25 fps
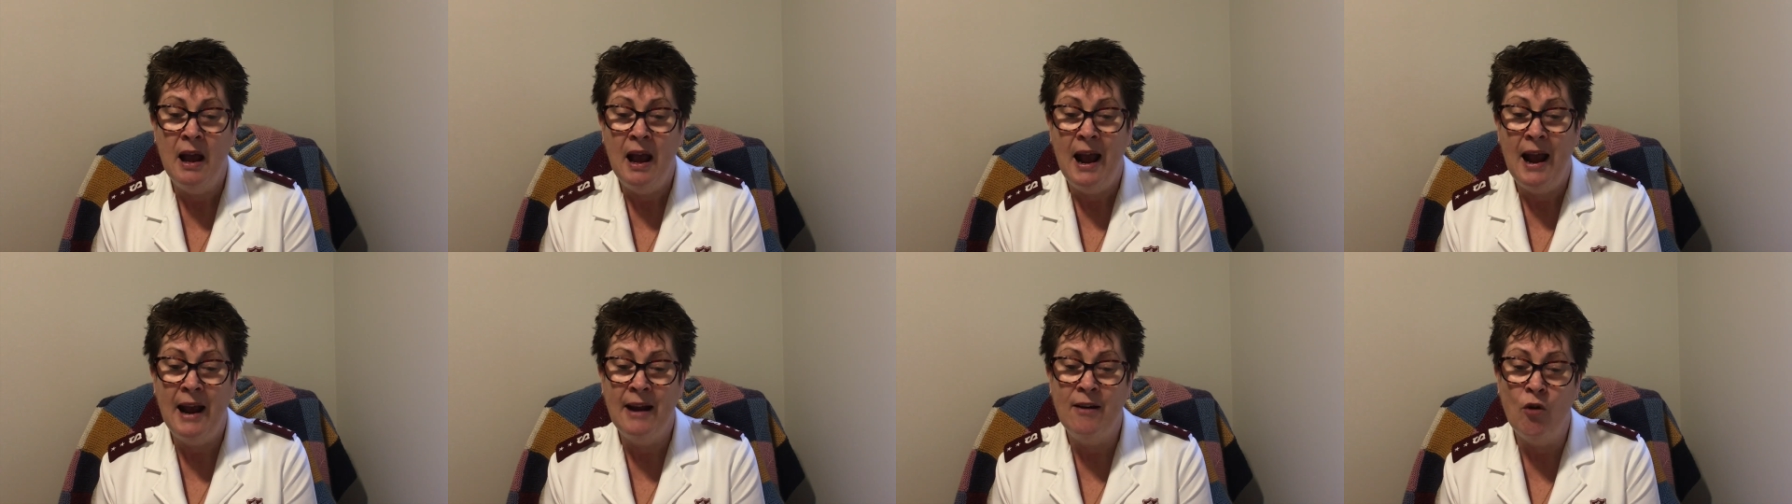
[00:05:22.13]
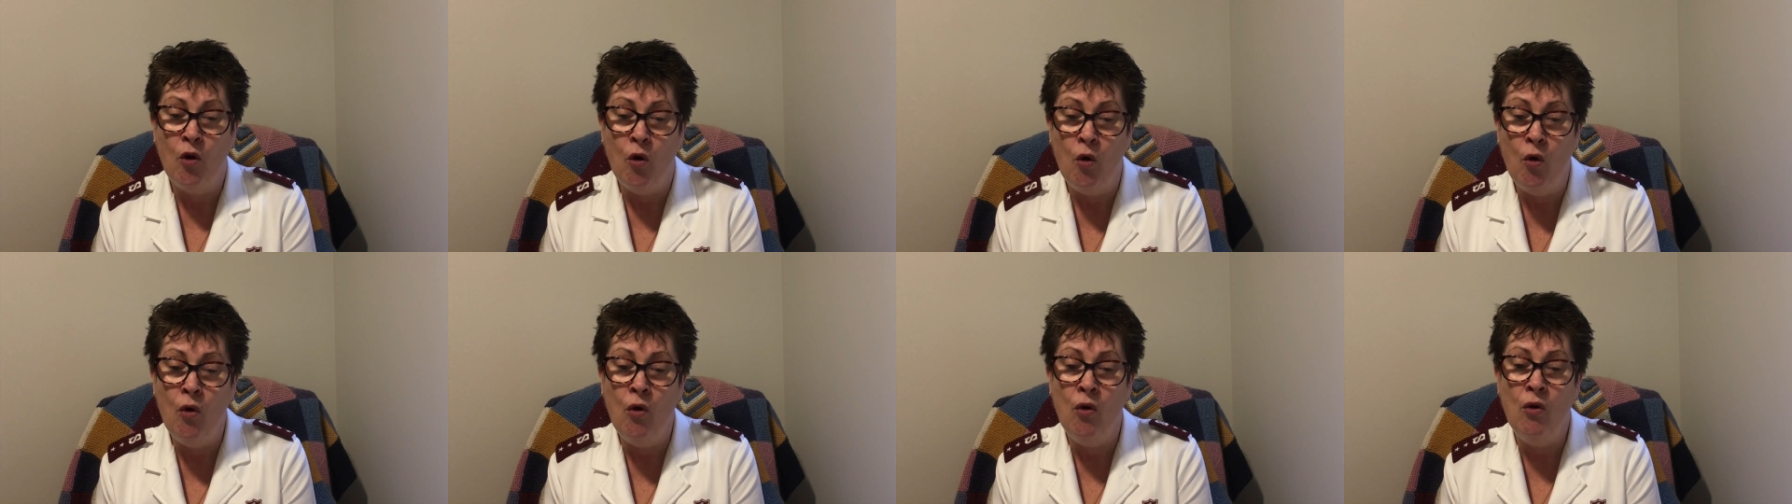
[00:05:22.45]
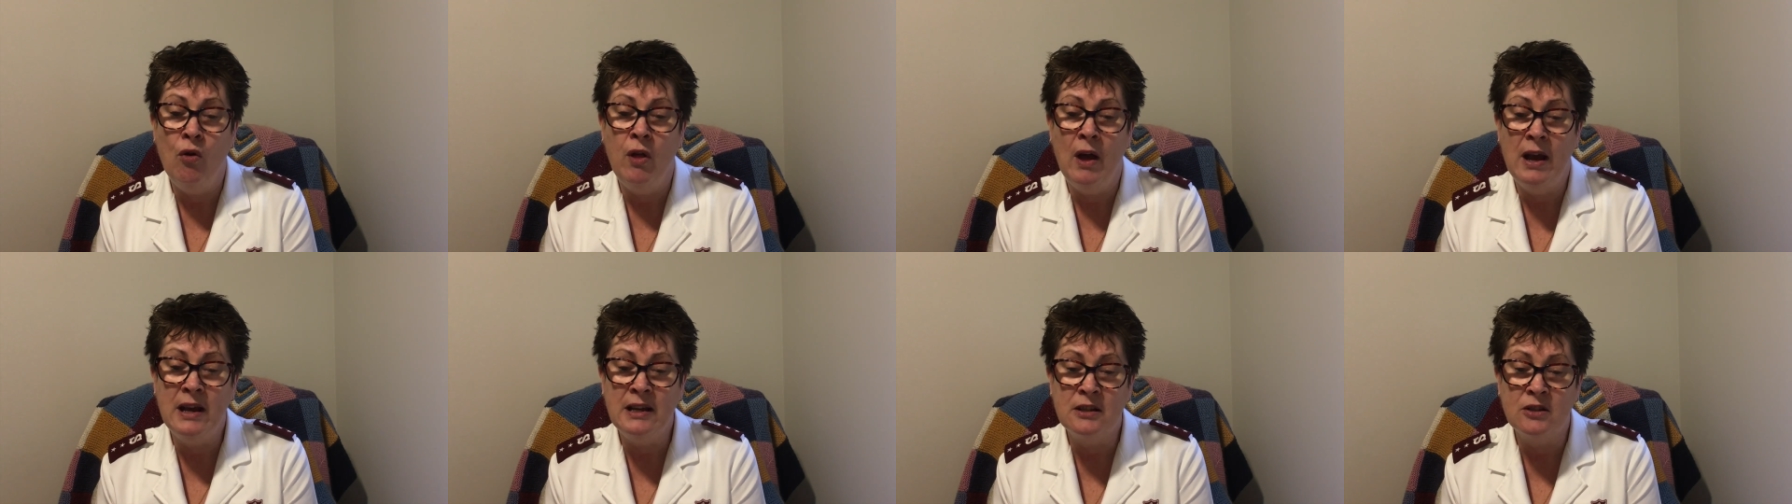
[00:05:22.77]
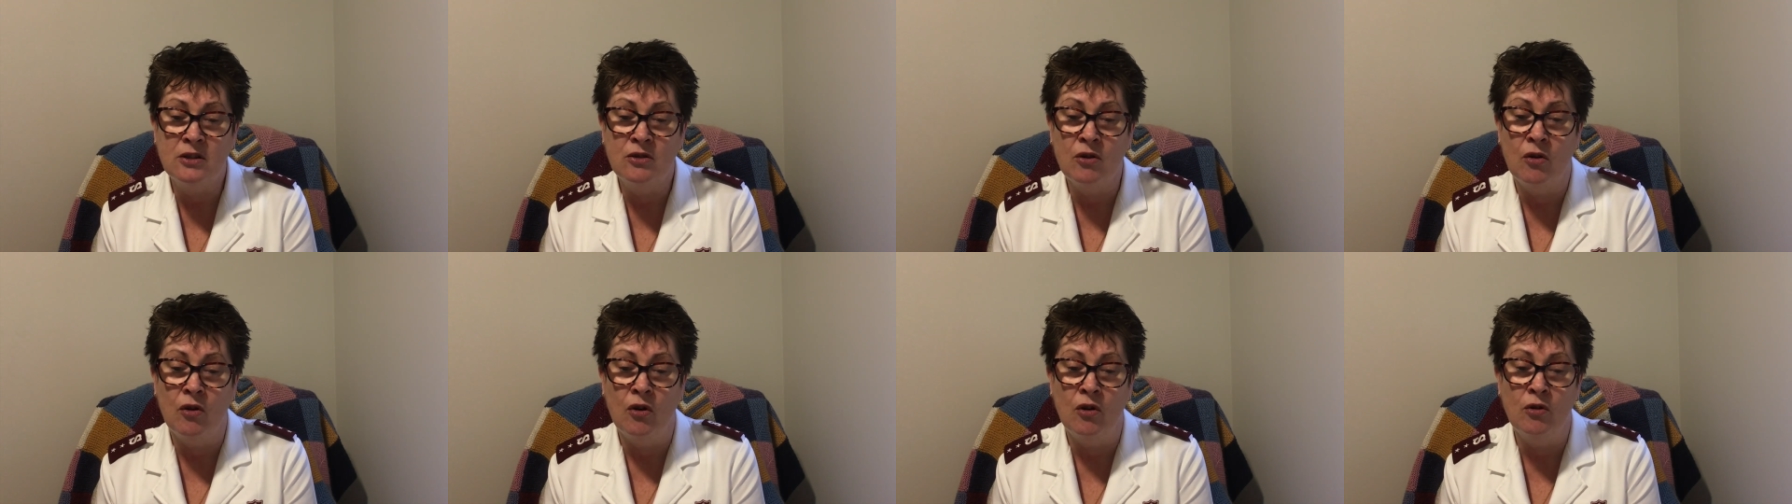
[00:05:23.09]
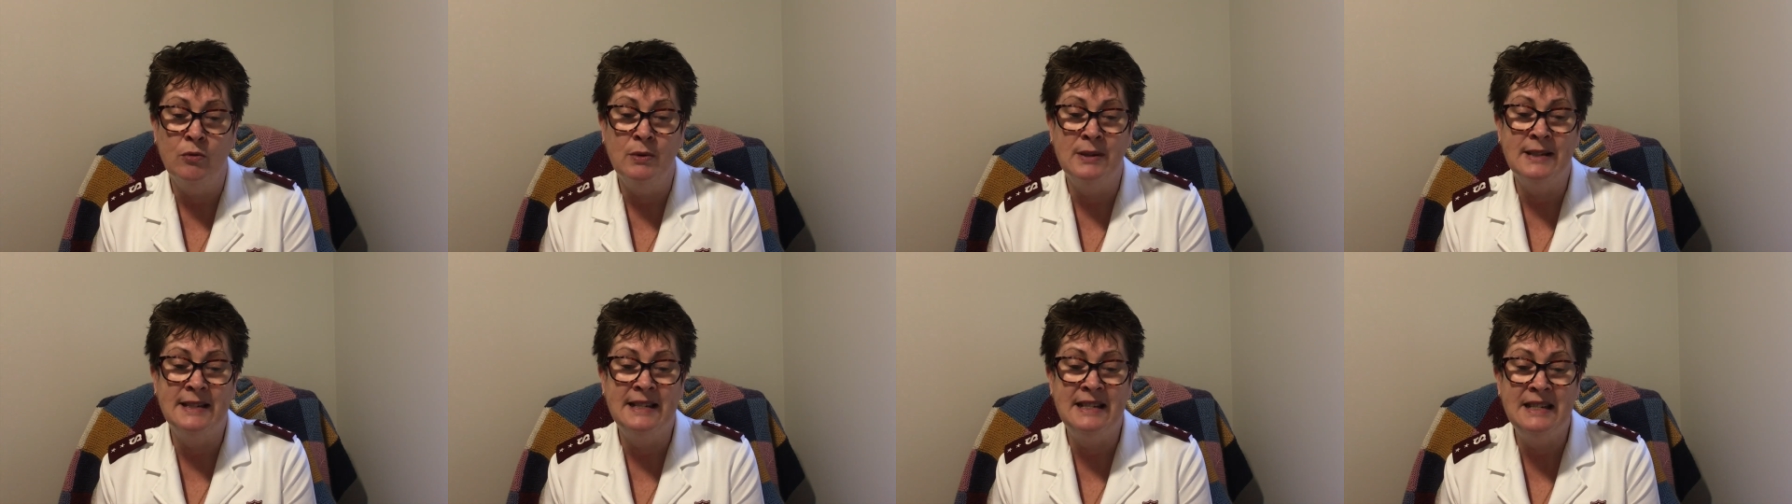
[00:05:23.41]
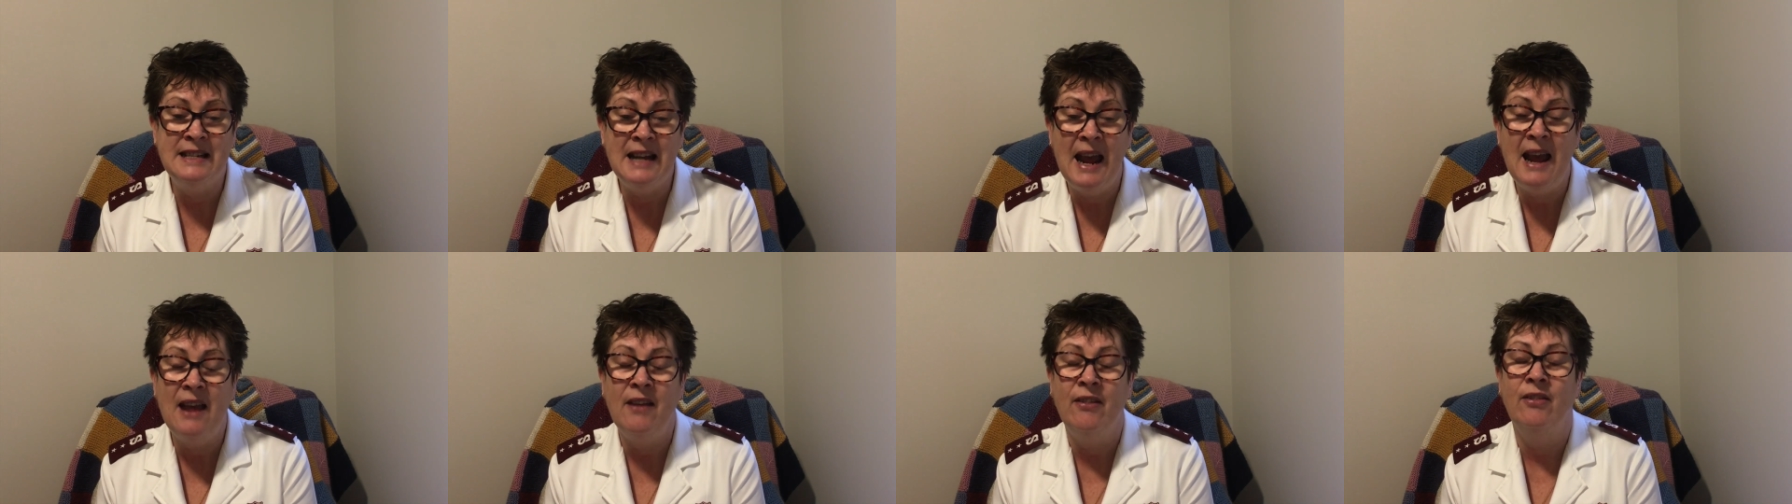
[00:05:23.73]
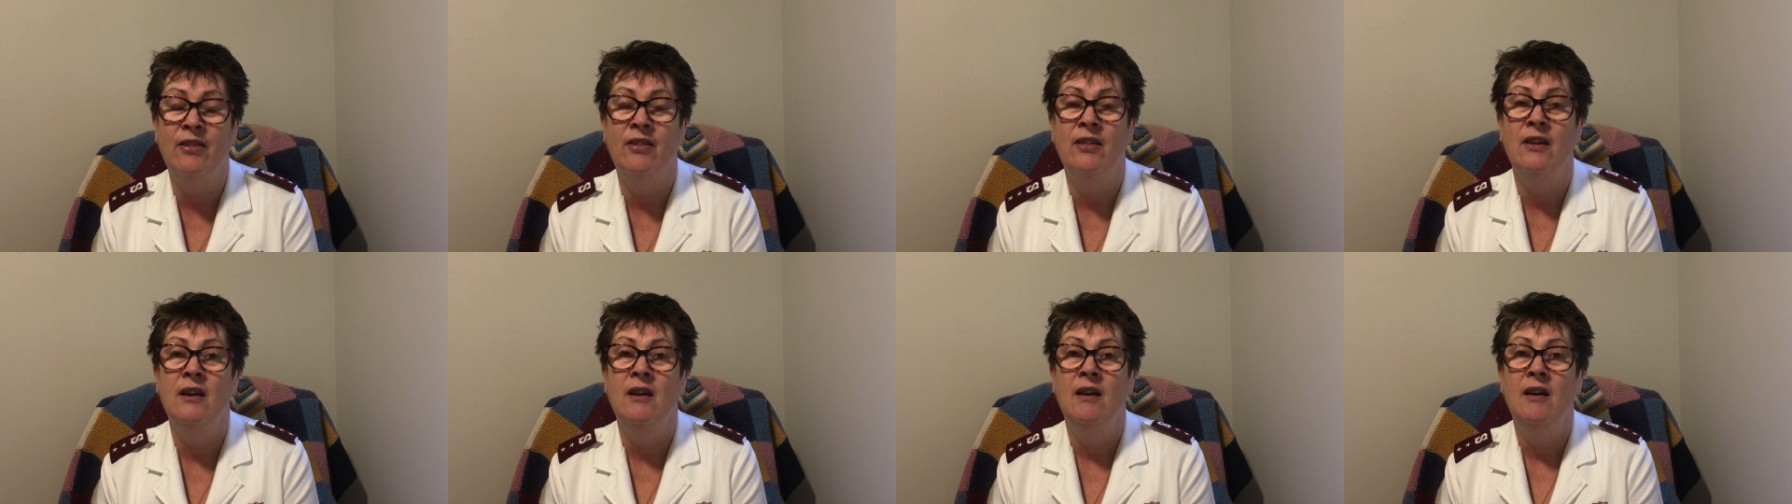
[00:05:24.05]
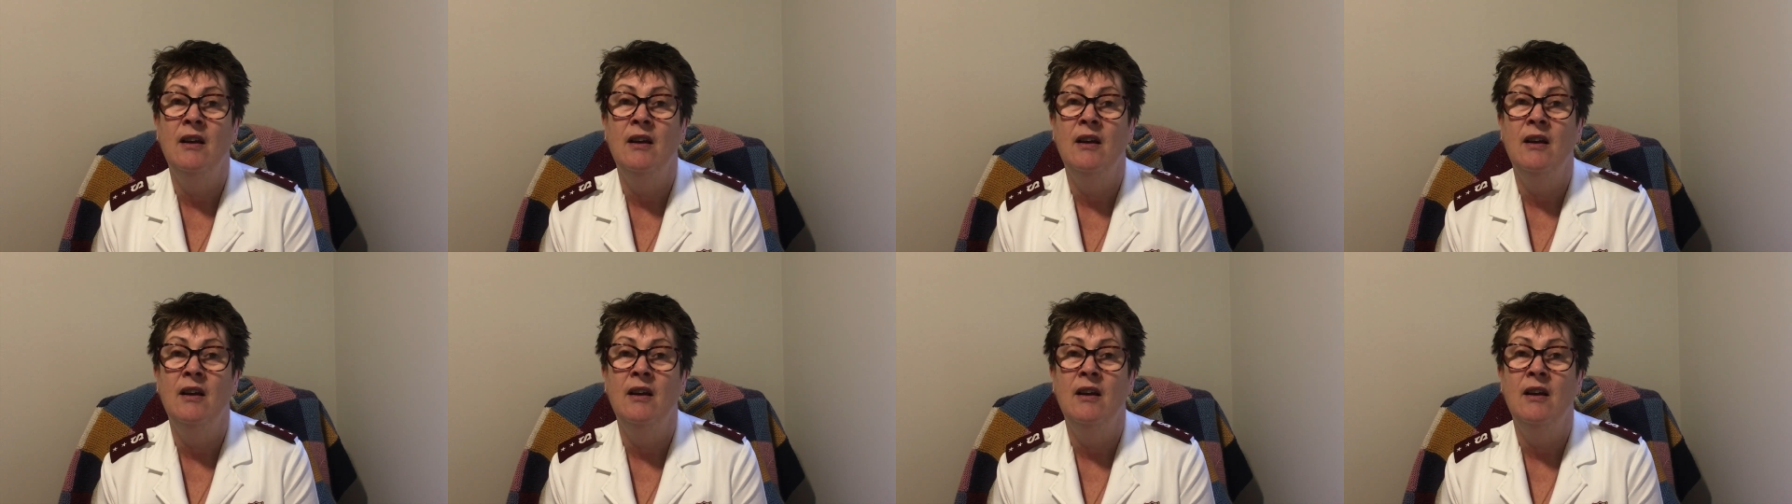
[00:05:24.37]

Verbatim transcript: and all they saw was death